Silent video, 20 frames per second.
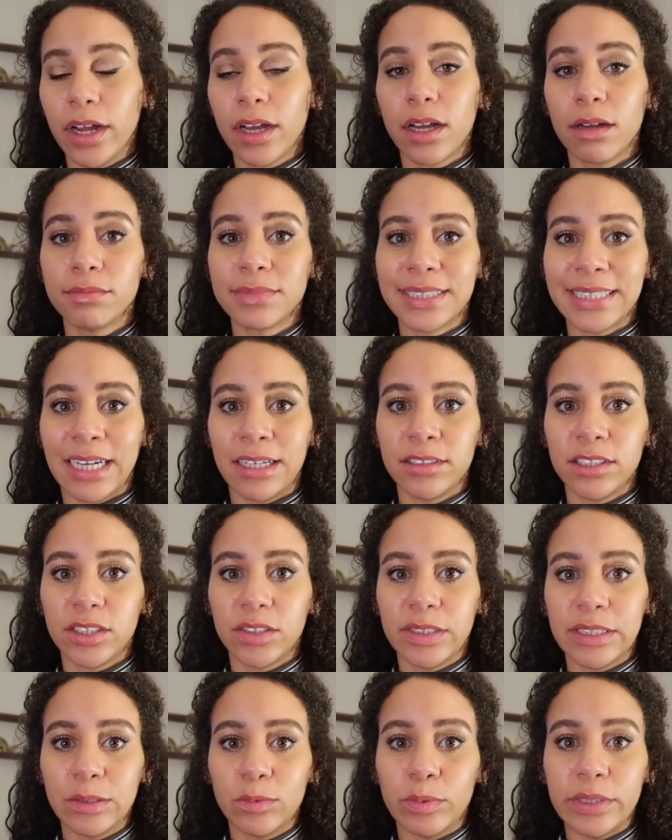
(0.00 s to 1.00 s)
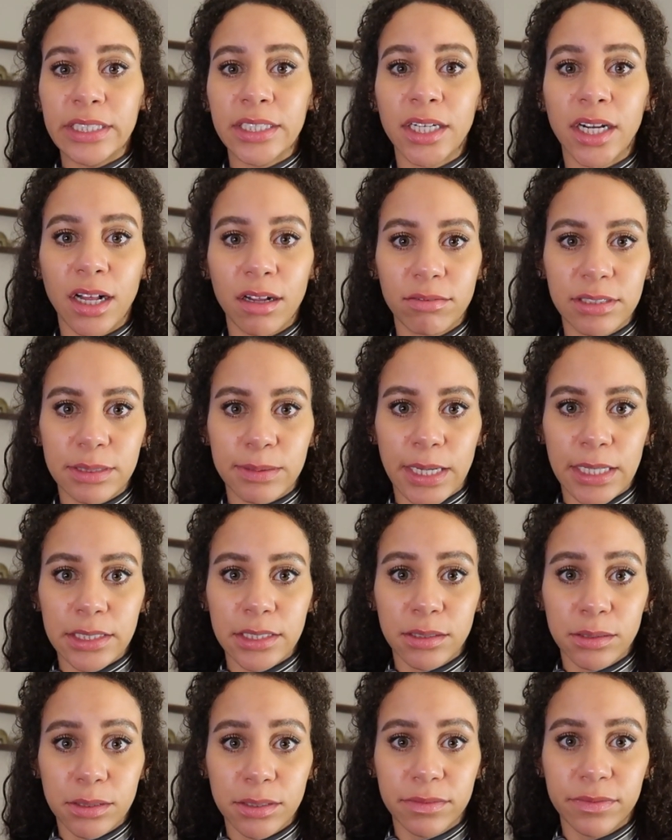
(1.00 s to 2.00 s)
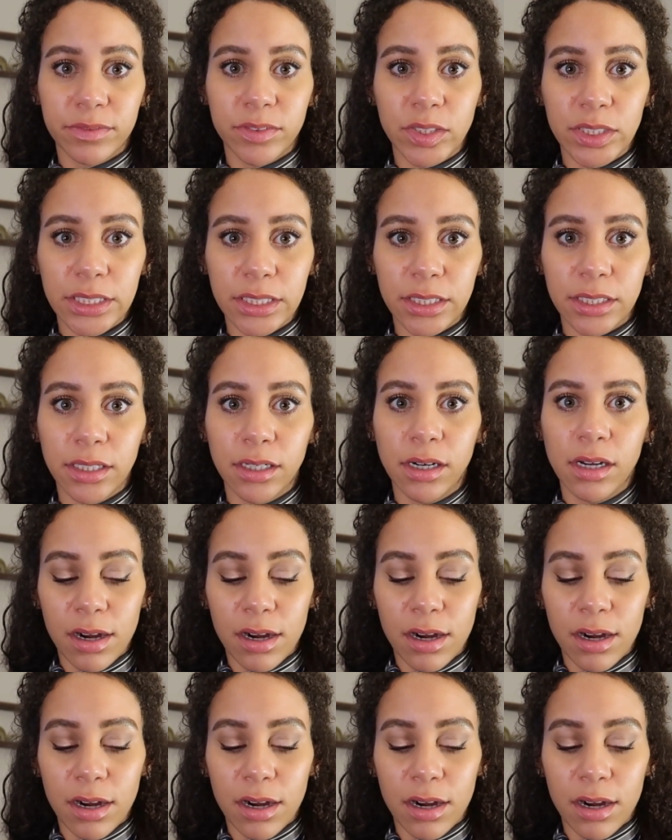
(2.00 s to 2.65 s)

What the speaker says: it comes down to it, we are all responsible for